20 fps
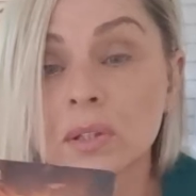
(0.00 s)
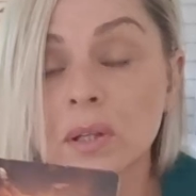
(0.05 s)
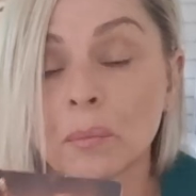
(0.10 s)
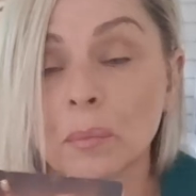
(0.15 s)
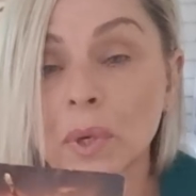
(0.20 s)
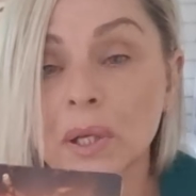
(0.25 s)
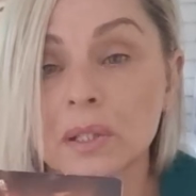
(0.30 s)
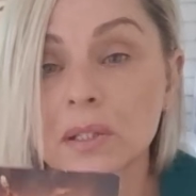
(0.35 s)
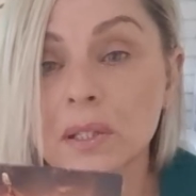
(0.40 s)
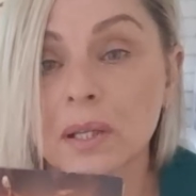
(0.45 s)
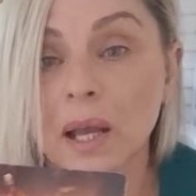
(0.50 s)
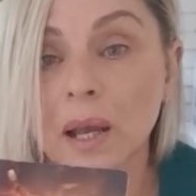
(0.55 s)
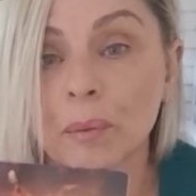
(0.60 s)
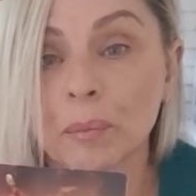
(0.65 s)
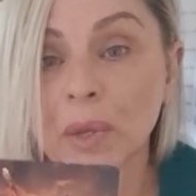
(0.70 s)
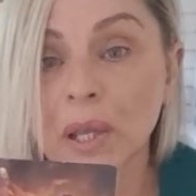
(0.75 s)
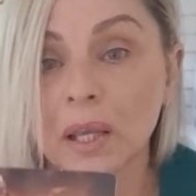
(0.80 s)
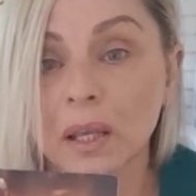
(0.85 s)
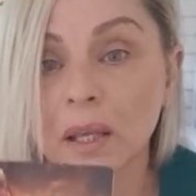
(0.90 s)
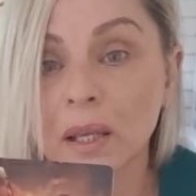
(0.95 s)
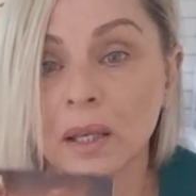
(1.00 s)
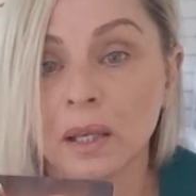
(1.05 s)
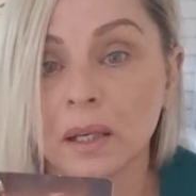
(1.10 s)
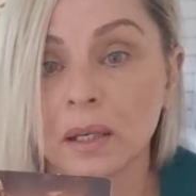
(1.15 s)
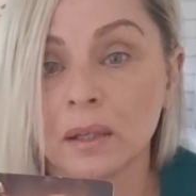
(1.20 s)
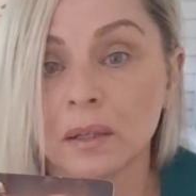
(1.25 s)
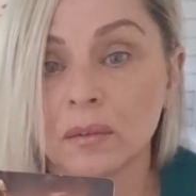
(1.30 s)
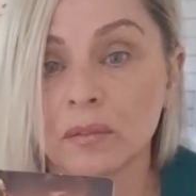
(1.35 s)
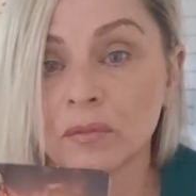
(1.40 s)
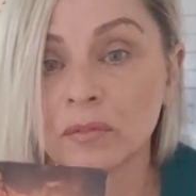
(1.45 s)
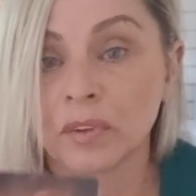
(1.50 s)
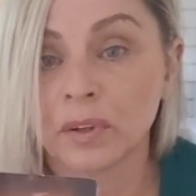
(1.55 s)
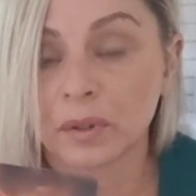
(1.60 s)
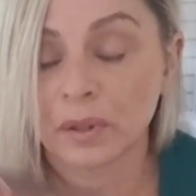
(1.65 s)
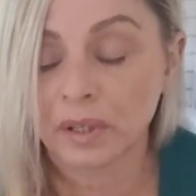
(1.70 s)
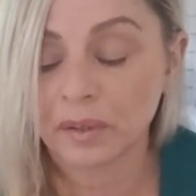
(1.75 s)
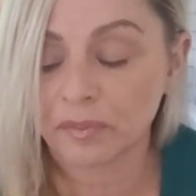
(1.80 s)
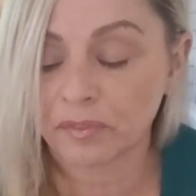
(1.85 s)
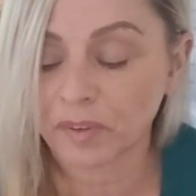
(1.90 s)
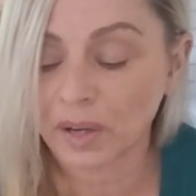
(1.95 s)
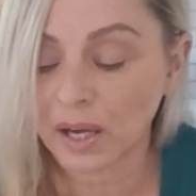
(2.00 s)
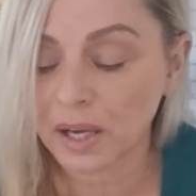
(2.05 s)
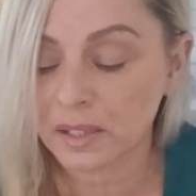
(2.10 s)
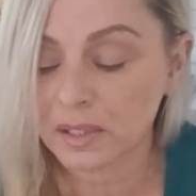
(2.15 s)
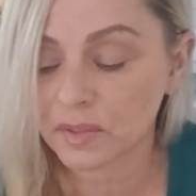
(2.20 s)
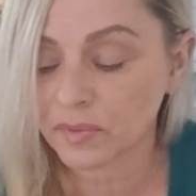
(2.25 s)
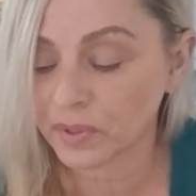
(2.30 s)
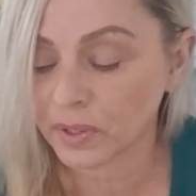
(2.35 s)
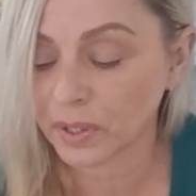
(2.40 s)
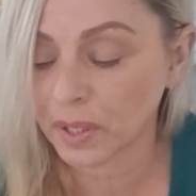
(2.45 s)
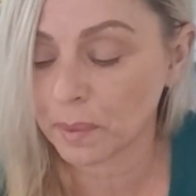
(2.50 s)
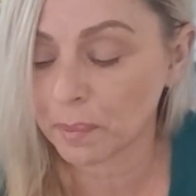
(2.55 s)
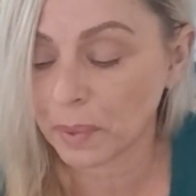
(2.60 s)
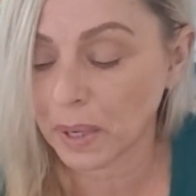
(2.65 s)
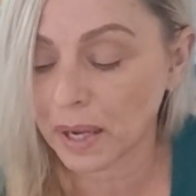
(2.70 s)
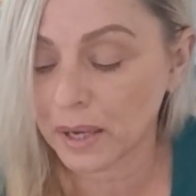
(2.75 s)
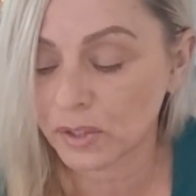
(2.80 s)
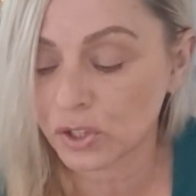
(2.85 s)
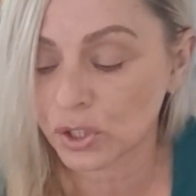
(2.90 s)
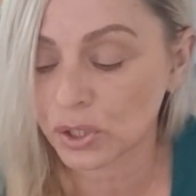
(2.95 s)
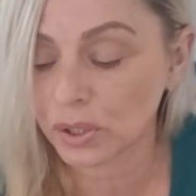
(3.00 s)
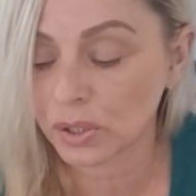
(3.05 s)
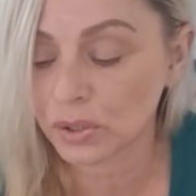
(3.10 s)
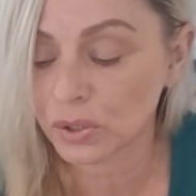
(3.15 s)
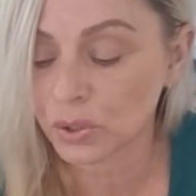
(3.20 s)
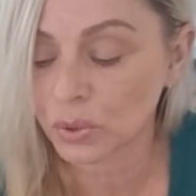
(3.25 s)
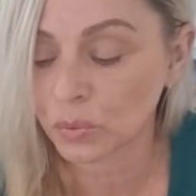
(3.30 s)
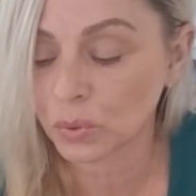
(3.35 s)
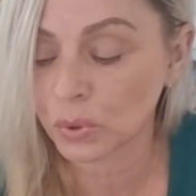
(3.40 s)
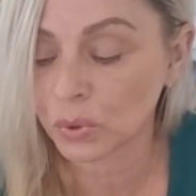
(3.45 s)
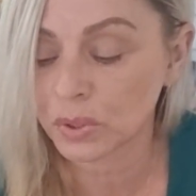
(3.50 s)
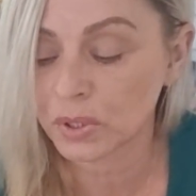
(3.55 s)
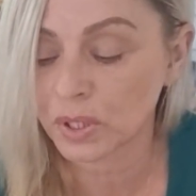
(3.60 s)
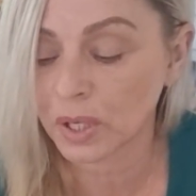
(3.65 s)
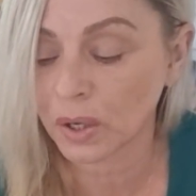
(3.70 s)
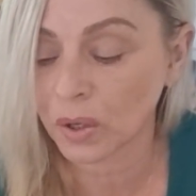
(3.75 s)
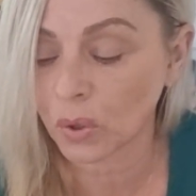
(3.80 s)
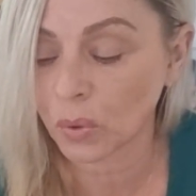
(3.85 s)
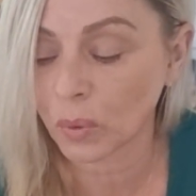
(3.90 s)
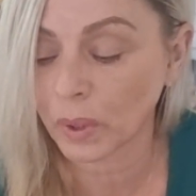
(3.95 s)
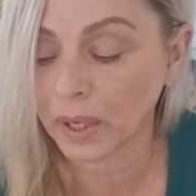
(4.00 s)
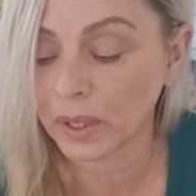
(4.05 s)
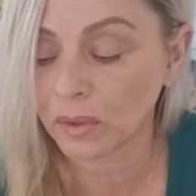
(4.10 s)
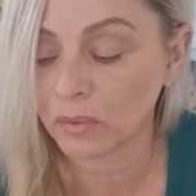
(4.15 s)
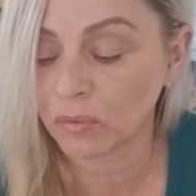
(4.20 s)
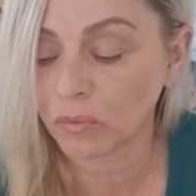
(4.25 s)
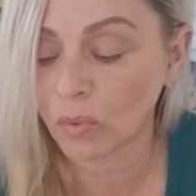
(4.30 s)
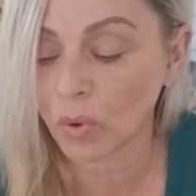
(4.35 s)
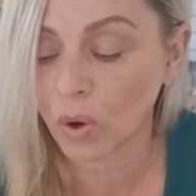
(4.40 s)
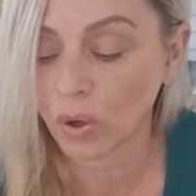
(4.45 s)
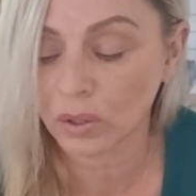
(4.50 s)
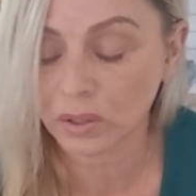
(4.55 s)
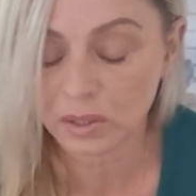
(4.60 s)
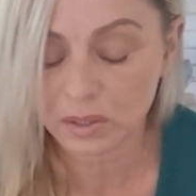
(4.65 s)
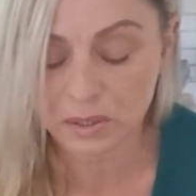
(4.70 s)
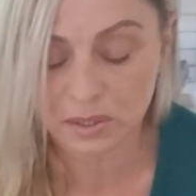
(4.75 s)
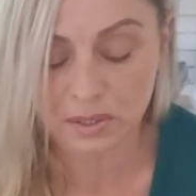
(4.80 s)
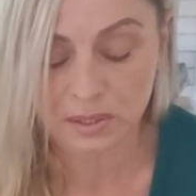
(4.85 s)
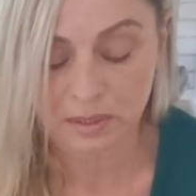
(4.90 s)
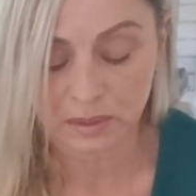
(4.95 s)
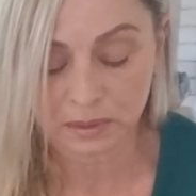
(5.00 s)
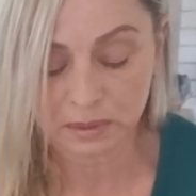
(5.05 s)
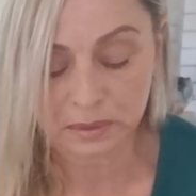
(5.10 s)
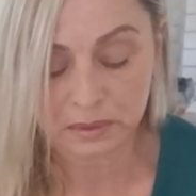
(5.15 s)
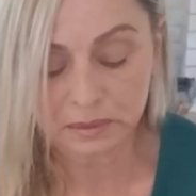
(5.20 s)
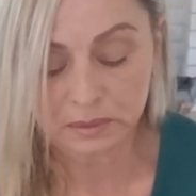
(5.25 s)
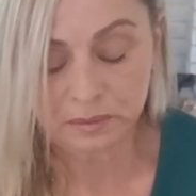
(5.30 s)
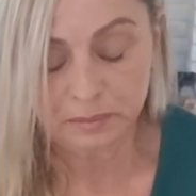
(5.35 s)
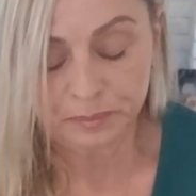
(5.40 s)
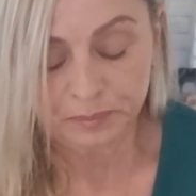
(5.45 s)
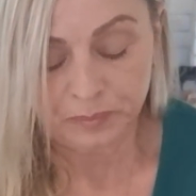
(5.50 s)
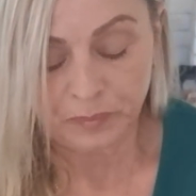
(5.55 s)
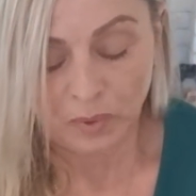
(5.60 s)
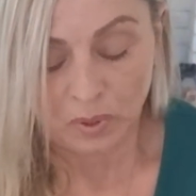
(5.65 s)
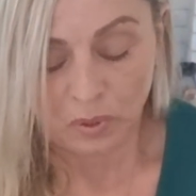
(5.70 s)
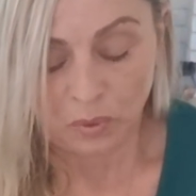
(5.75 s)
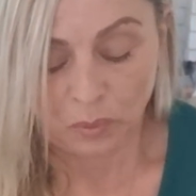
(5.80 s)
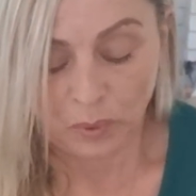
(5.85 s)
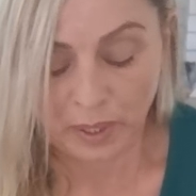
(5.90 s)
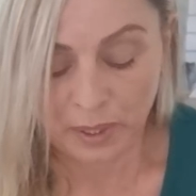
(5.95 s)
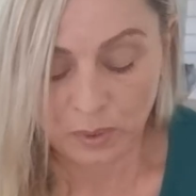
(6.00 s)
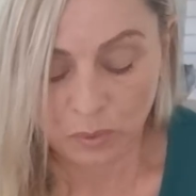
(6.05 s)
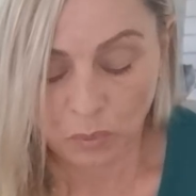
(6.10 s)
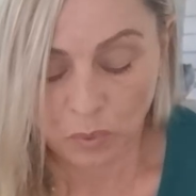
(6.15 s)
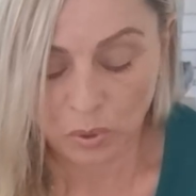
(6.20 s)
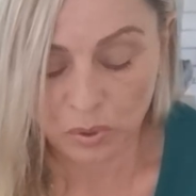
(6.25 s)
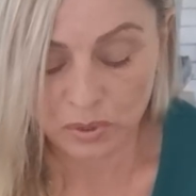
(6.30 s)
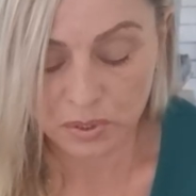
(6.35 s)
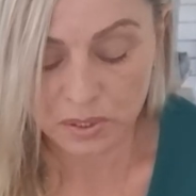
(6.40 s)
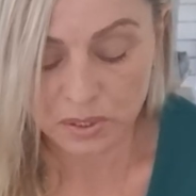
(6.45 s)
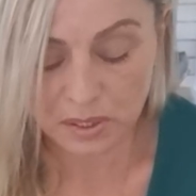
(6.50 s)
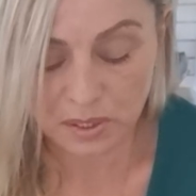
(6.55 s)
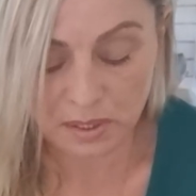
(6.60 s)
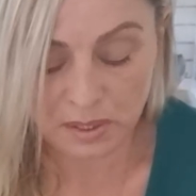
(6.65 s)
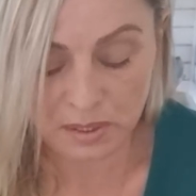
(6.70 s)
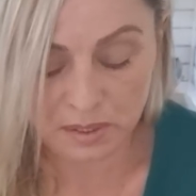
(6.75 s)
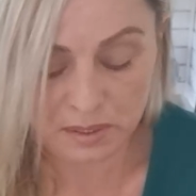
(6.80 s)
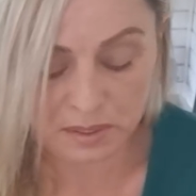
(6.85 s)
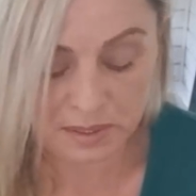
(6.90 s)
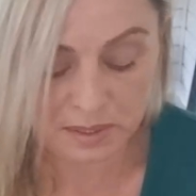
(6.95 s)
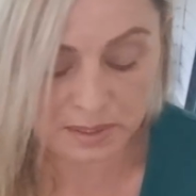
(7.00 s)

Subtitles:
Someone's coming in very fast, very passionate towards a Queen of Wands. Queen of Wands is